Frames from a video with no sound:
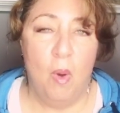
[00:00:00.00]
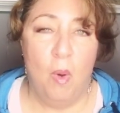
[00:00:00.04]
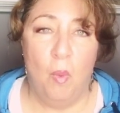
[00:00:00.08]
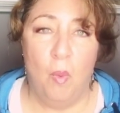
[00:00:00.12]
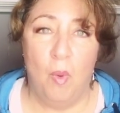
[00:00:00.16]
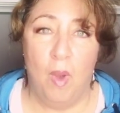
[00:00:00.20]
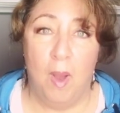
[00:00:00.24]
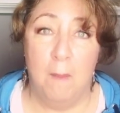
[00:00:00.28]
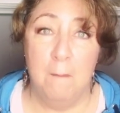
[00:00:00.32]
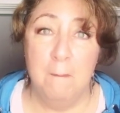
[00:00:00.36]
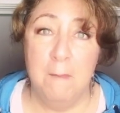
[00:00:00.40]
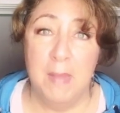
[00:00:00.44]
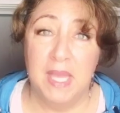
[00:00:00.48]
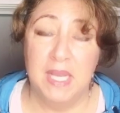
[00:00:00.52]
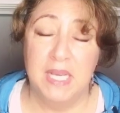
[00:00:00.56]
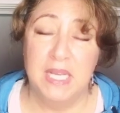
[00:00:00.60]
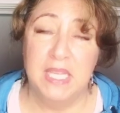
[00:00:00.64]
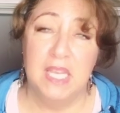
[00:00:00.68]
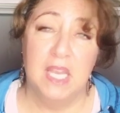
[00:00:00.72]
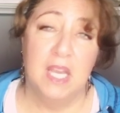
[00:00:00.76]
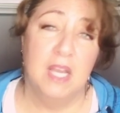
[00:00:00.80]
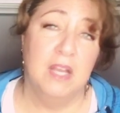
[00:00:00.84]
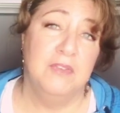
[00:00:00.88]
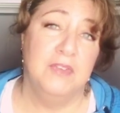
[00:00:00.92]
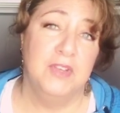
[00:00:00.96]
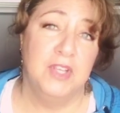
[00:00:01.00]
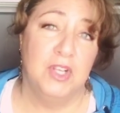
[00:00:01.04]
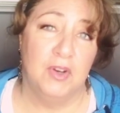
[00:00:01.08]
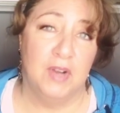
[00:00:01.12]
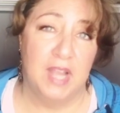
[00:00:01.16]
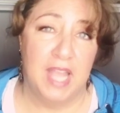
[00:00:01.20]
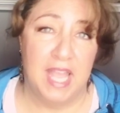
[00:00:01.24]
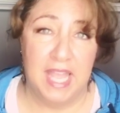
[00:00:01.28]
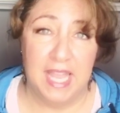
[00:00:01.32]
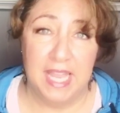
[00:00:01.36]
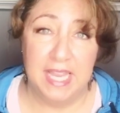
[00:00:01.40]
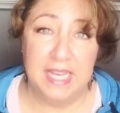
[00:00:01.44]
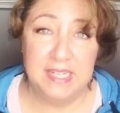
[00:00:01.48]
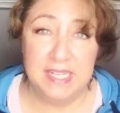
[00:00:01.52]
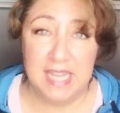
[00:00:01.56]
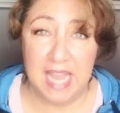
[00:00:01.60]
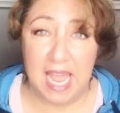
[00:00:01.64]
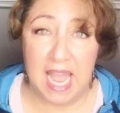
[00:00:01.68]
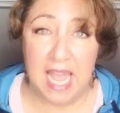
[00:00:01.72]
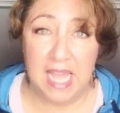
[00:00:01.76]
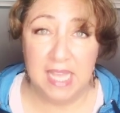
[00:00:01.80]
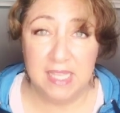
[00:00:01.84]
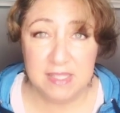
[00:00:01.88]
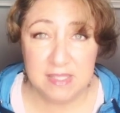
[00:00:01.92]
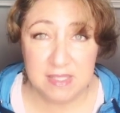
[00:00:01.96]
Well, many of your A
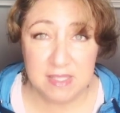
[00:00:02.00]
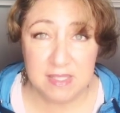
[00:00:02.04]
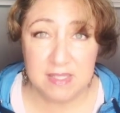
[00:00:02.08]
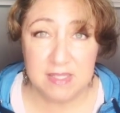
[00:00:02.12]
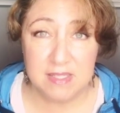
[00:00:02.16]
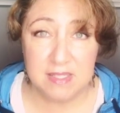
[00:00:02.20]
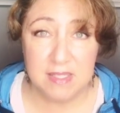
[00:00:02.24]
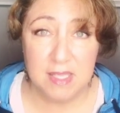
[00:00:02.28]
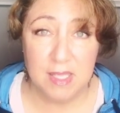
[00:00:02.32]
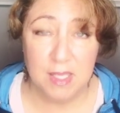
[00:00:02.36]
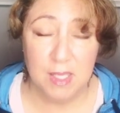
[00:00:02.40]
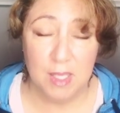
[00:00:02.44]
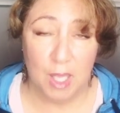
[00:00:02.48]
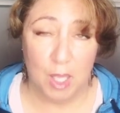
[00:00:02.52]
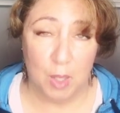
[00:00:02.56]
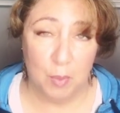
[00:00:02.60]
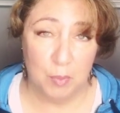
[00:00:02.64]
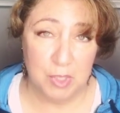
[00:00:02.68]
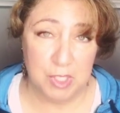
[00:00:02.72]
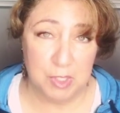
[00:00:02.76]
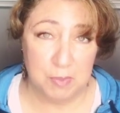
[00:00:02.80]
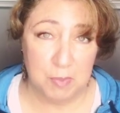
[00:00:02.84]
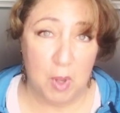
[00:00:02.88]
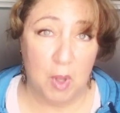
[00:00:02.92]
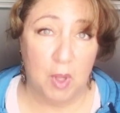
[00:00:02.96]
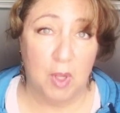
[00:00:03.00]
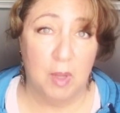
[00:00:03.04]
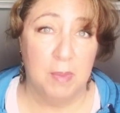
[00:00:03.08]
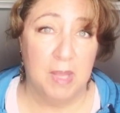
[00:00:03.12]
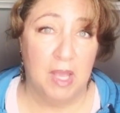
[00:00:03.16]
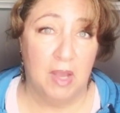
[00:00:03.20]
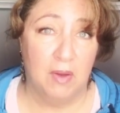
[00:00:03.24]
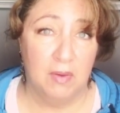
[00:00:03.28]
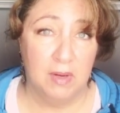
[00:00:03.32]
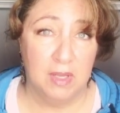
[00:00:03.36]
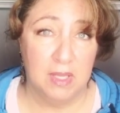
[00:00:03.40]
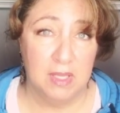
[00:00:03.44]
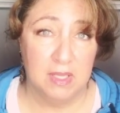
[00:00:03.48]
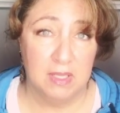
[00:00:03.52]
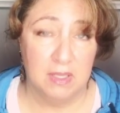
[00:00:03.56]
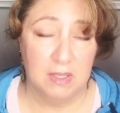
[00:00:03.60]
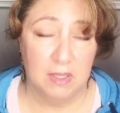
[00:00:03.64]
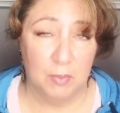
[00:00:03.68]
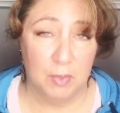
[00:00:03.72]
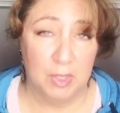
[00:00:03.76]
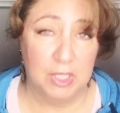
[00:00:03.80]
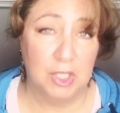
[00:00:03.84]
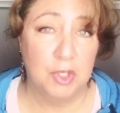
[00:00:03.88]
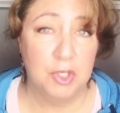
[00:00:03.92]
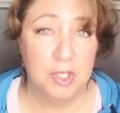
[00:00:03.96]
tasks, and we spoke about,
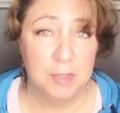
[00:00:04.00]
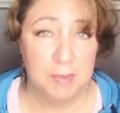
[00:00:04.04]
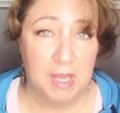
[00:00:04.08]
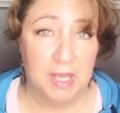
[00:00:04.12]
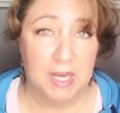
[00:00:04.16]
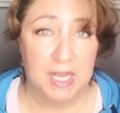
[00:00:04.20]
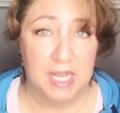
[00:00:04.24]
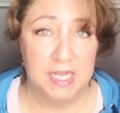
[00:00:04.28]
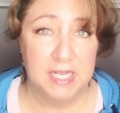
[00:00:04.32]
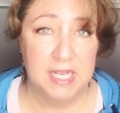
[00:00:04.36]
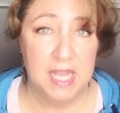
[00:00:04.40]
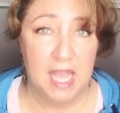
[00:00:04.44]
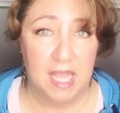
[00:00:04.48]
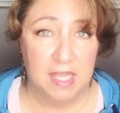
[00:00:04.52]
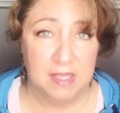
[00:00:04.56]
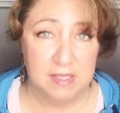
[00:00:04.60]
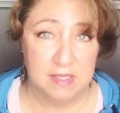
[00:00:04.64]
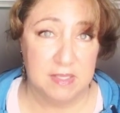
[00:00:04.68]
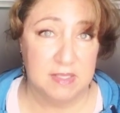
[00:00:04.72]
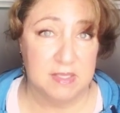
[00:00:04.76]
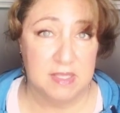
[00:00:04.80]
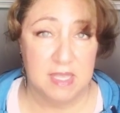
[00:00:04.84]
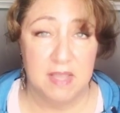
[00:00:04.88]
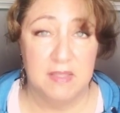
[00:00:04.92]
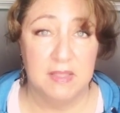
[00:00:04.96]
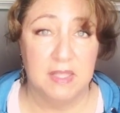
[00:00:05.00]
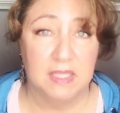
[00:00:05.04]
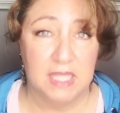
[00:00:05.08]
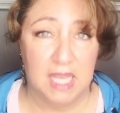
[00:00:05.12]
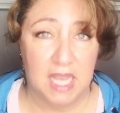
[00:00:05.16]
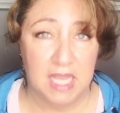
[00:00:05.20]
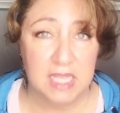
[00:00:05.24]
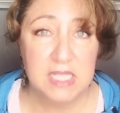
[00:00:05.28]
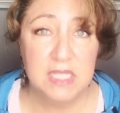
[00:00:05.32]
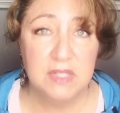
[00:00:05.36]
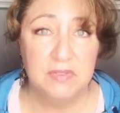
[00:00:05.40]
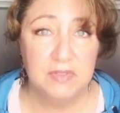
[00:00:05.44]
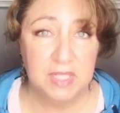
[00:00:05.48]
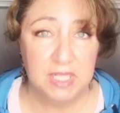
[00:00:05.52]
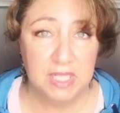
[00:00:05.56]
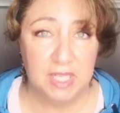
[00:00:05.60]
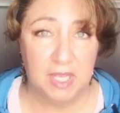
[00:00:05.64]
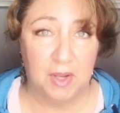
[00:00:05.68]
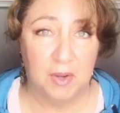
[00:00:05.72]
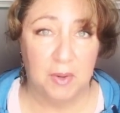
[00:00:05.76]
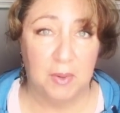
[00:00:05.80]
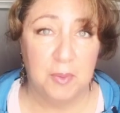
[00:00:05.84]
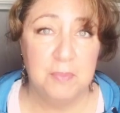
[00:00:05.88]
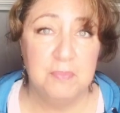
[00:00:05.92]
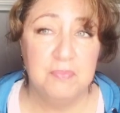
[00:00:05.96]
we learned about A tasks in the last
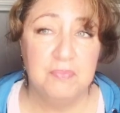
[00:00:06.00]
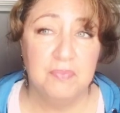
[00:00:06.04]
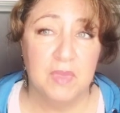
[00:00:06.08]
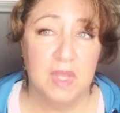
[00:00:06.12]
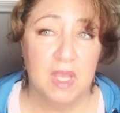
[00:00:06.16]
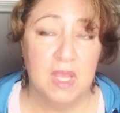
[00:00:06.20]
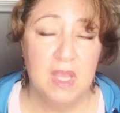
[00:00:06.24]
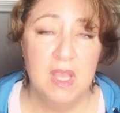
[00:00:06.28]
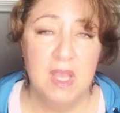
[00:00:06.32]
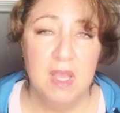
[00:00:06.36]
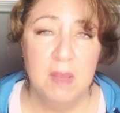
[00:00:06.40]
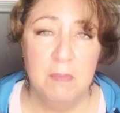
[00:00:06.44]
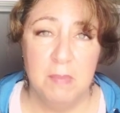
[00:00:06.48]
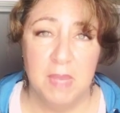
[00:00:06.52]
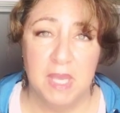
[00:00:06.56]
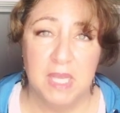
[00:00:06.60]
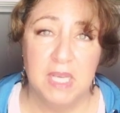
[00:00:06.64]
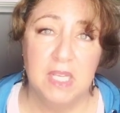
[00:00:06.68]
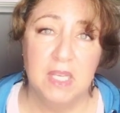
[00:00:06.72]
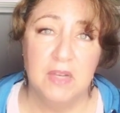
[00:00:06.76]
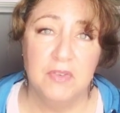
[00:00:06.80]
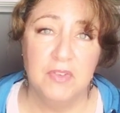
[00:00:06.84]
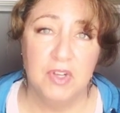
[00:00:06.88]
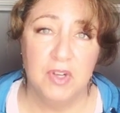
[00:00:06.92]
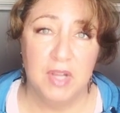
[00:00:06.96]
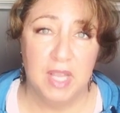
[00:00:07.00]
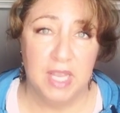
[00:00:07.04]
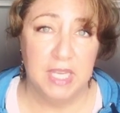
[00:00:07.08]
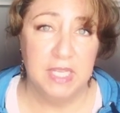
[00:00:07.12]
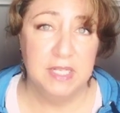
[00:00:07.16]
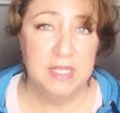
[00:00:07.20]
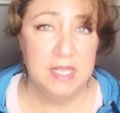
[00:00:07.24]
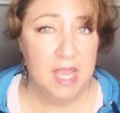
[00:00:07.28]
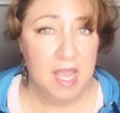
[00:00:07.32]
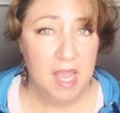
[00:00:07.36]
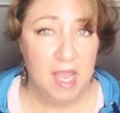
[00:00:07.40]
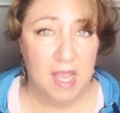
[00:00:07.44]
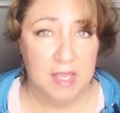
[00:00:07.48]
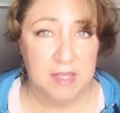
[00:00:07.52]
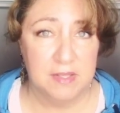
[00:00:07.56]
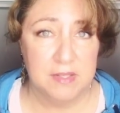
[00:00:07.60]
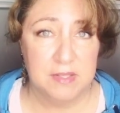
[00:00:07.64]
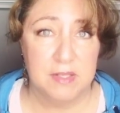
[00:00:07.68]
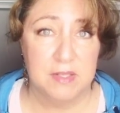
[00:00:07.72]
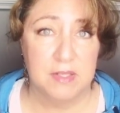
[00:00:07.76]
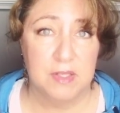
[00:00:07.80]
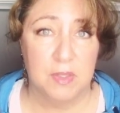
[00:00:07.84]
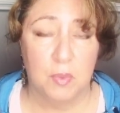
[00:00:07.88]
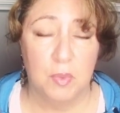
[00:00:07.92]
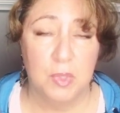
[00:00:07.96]
video, many of your A
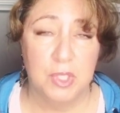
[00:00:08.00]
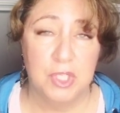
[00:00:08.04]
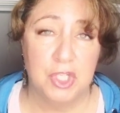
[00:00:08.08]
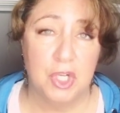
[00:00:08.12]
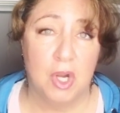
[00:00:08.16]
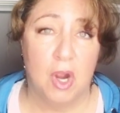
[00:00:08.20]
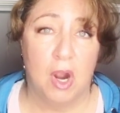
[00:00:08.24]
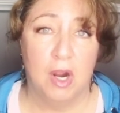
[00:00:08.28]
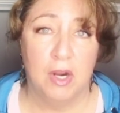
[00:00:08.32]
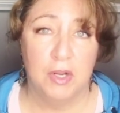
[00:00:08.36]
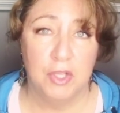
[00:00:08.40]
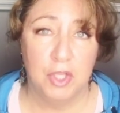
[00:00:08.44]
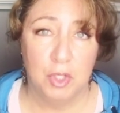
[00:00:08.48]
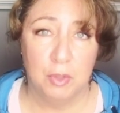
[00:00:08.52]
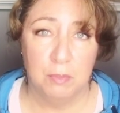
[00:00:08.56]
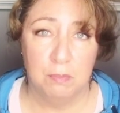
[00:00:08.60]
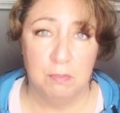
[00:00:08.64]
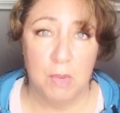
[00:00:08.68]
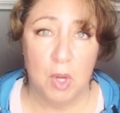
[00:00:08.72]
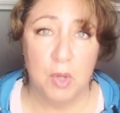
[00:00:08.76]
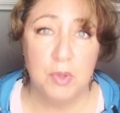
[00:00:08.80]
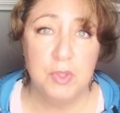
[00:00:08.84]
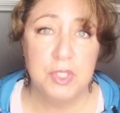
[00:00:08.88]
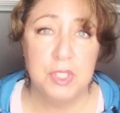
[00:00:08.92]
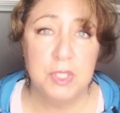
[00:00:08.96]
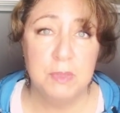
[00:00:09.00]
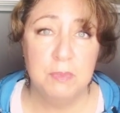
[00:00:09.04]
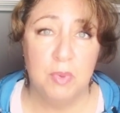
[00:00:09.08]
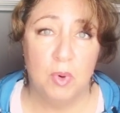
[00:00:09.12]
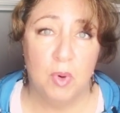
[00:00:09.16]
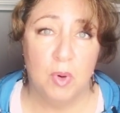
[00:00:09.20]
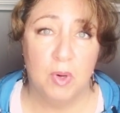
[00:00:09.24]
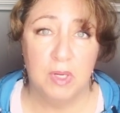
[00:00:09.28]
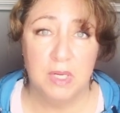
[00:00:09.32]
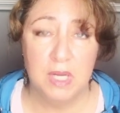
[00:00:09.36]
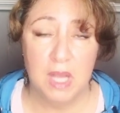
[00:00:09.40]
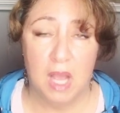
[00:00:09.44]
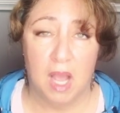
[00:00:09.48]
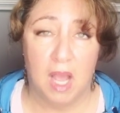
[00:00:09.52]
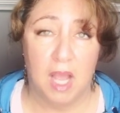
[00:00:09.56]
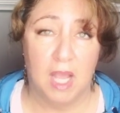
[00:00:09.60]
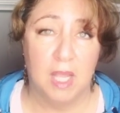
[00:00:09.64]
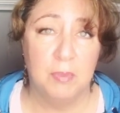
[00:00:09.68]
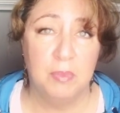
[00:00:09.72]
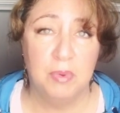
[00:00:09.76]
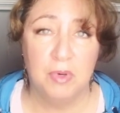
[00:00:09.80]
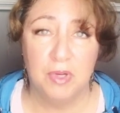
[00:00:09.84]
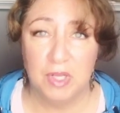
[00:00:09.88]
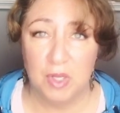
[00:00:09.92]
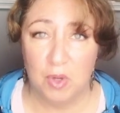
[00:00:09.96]
tasks, which are your most important high
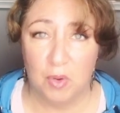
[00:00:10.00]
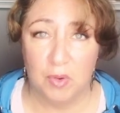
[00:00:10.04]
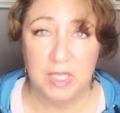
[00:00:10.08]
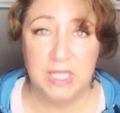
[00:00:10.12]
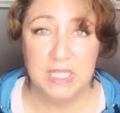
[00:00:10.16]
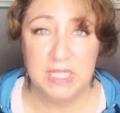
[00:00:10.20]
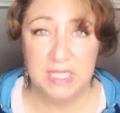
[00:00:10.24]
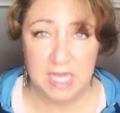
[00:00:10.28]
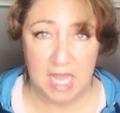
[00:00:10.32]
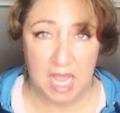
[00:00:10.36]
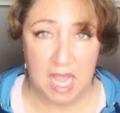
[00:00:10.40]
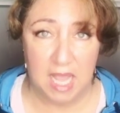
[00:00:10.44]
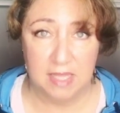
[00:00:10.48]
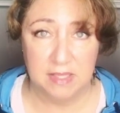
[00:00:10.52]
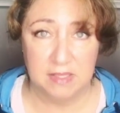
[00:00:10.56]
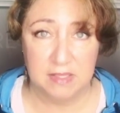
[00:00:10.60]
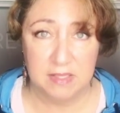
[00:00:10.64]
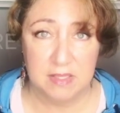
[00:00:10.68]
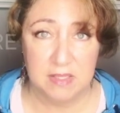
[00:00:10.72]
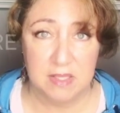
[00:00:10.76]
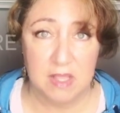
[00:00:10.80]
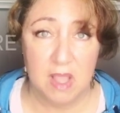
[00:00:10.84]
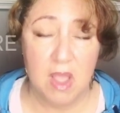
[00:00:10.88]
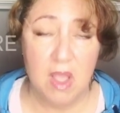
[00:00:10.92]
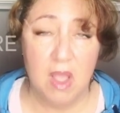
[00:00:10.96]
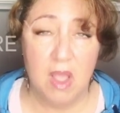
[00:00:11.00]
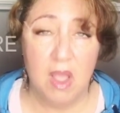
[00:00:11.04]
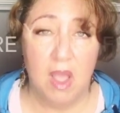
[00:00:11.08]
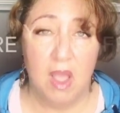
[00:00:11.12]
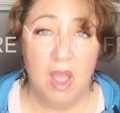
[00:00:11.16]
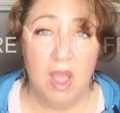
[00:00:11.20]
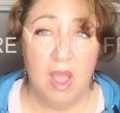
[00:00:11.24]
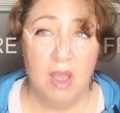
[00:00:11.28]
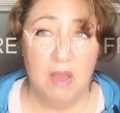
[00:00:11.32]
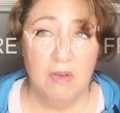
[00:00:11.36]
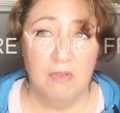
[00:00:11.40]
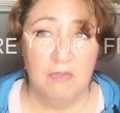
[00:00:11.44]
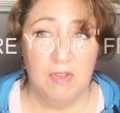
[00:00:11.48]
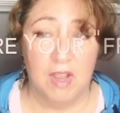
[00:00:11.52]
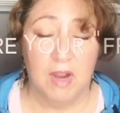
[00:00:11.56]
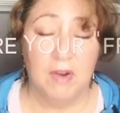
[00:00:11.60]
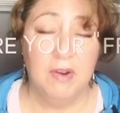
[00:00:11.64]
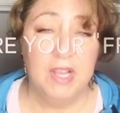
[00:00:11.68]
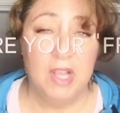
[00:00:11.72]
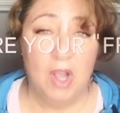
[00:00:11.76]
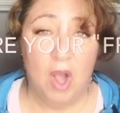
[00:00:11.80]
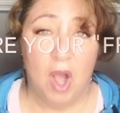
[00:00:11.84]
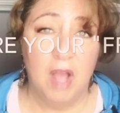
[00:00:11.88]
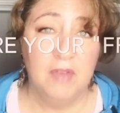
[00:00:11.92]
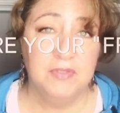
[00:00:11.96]
priority tasks,
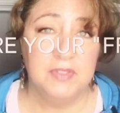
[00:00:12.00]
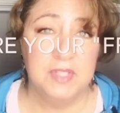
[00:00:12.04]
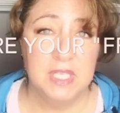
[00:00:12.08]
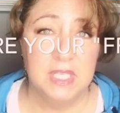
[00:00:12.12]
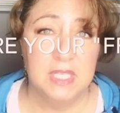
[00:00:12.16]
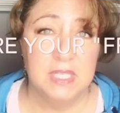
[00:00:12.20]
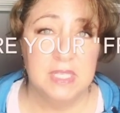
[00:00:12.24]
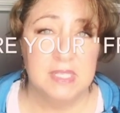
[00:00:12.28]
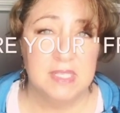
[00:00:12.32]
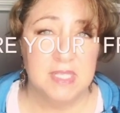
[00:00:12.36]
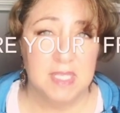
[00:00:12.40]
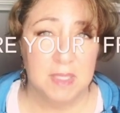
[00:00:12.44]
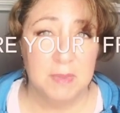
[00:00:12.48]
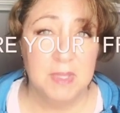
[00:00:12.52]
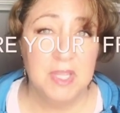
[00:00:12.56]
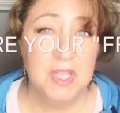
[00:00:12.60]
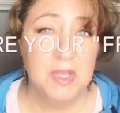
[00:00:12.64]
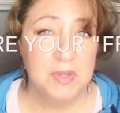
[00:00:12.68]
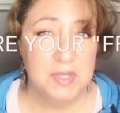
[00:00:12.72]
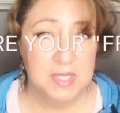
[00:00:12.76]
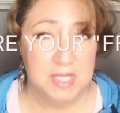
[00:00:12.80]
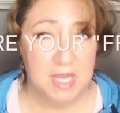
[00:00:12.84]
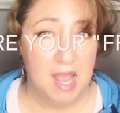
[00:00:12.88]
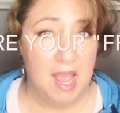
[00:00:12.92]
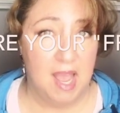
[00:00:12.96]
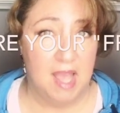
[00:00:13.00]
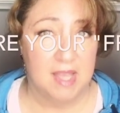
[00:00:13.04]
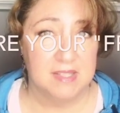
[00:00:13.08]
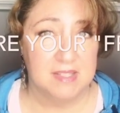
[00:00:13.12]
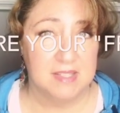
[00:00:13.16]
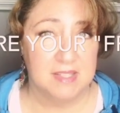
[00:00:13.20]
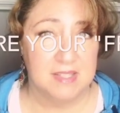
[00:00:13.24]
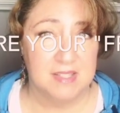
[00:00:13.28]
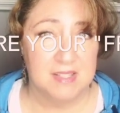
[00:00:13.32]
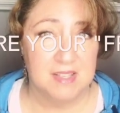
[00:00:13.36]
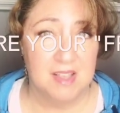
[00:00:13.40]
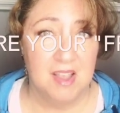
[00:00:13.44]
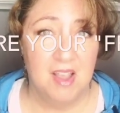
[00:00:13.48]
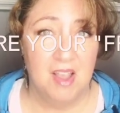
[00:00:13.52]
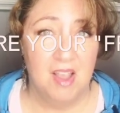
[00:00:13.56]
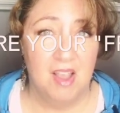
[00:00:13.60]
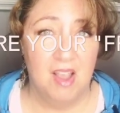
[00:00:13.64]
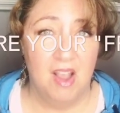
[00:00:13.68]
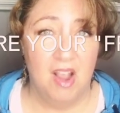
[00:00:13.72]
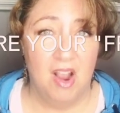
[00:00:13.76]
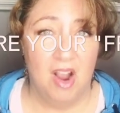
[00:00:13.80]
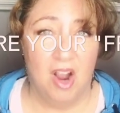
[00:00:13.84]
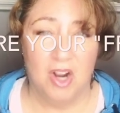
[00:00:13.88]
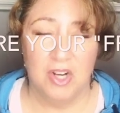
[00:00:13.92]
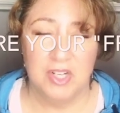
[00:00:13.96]
very often some of those tasks
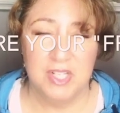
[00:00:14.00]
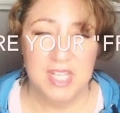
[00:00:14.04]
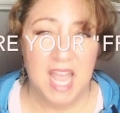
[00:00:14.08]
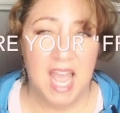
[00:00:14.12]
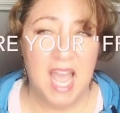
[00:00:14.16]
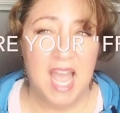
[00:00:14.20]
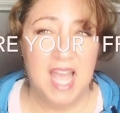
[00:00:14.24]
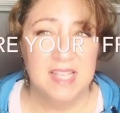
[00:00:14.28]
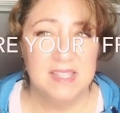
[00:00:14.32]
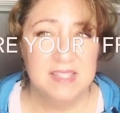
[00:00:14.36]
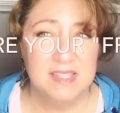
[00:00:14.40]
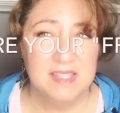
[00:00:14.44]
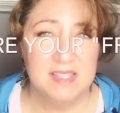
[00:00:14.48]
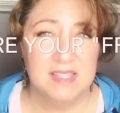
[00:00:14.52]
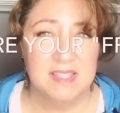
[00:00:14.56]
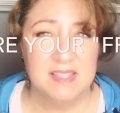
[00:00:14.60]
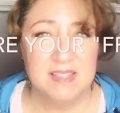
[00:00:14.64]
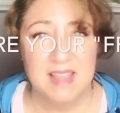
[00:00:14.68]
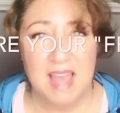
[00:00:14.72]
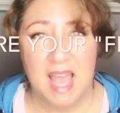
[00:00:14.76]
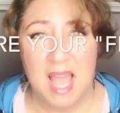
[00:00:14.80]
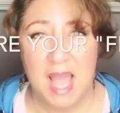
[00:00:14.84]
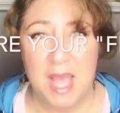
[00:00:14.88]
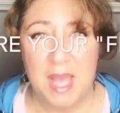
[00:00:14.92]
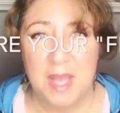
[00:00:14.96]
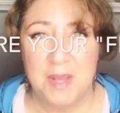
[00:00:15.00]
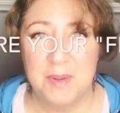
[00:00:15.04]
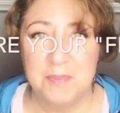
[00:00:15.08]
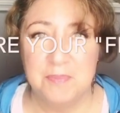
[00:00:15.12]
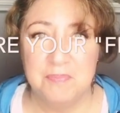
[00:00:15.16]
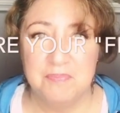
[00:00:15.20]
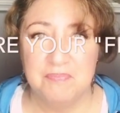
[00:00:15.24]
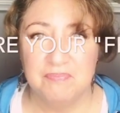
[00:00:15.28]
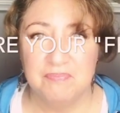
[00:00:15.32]
are tasks that